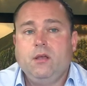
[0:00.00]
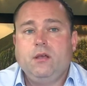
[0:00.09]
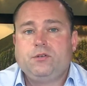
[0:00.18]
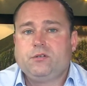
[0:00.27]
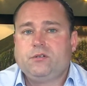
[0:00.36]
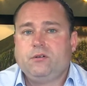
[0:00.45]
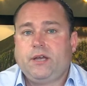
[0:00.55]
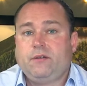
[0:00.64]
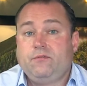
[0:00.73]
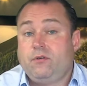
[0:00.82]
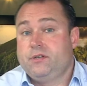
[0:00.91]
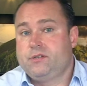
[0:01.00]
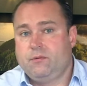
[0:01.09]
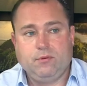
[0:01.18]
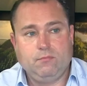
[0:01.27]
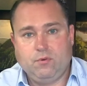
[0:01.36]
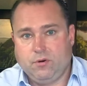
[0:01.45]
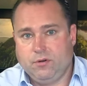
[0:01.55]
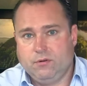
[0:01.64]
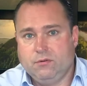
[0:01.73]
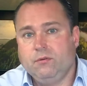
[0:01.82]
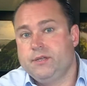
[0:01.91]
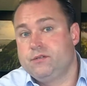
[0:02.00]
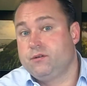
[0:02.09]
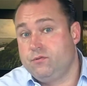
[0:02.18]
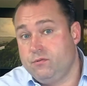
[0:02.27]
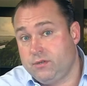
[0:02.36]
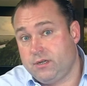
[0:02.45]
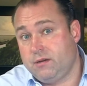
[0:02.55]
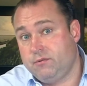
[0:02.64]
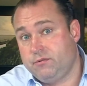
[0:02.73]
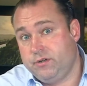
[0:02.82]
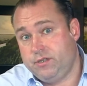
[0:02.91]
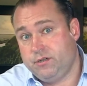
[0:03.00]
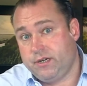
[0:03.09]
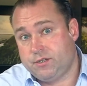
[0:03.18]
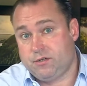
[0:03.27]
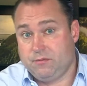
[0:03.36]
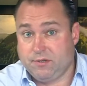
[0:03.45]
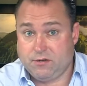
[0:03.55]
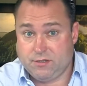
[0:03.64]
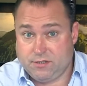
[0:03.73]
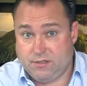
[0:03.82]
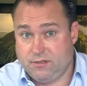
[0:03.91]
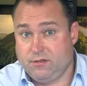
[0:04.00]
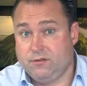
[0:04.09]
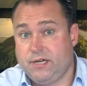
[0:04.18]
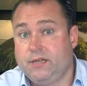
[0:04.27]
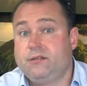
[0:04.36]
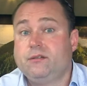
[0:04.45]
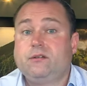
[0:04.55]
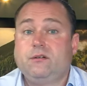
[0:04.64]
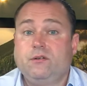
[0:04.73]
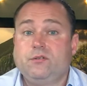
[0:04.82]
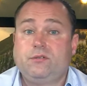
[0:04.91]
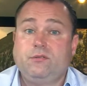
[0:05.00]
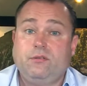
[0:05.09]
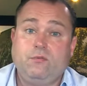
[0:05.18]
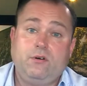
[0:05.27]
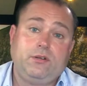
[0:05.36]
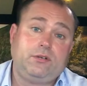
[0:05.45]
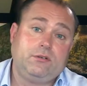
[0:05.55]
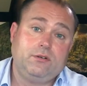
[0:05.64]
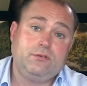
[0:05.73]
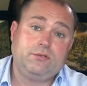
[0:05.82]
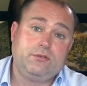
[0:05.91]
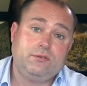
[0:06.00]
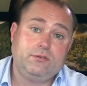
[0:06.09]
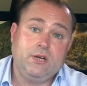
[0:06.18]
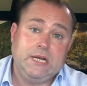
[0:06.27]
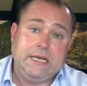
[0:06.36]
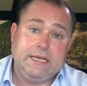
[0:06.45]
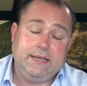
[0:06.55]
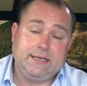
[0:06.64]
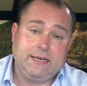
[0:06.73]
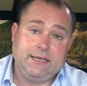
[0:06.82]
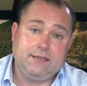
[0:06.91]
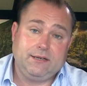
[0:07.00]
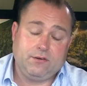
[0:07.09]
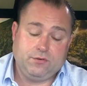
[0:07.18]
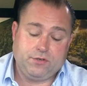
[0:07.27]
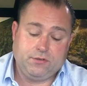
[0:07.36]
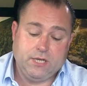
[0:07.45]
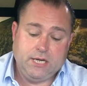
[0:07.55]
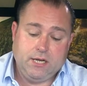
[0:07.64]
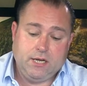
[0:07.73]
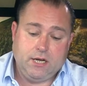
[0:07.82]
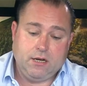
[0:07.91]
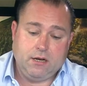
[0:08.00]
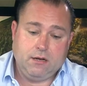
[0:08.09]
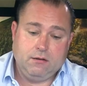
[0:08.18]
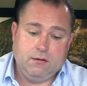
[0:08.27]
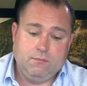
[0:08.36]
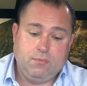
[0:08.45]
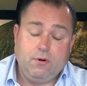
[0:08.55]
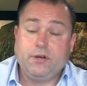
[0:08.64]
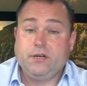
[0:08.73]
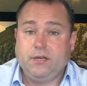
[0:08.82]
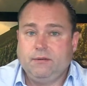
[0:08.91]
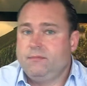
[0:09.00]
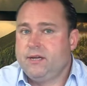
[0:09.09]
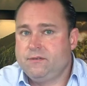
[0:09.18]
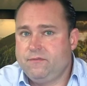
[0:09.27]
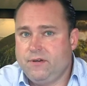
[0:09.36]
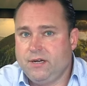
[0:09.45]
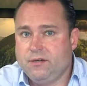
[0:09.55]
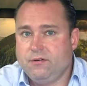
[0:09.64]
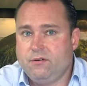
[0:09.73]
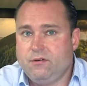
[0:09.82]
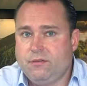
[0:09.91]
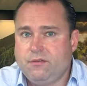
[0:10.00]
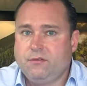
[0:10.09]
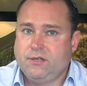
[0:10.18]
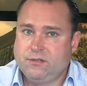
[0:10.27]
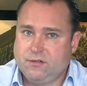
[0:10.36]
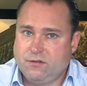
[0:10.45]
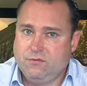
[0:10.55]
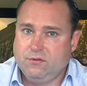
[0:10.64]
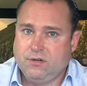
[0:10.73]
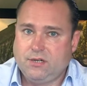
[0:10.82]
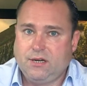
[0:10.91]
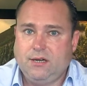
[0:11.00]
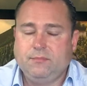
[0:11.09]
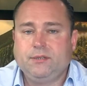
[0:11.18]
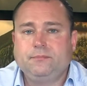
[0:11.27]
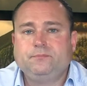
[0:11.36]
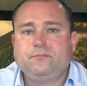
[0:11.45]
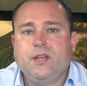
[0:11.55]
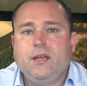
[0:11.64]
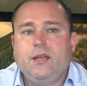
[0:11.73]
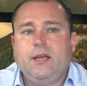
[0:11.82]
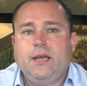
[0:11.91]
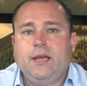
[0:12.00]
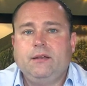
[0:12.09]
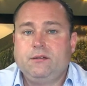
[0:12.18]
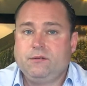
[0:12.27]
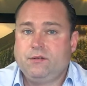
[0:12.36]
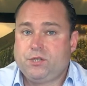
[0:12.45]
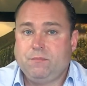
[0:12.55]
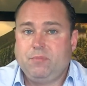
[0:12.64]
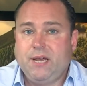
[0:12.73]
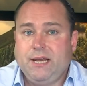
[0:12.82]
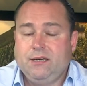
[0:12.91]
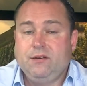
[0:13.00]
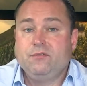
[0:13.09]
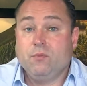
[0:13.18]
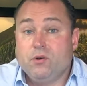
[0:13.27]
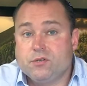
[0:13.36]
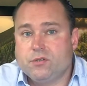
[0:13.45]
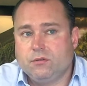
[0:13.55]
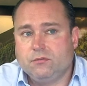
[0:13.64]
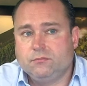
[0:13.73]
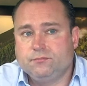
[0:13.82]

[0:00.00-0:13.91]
Just look at, for example, Bordeaux. It's a cool climate region actually, because it is located close to the water, close to the Atlantic Ocean. Burgundy, it's fairly north, it's a cooler climate, and the Champagne even more so.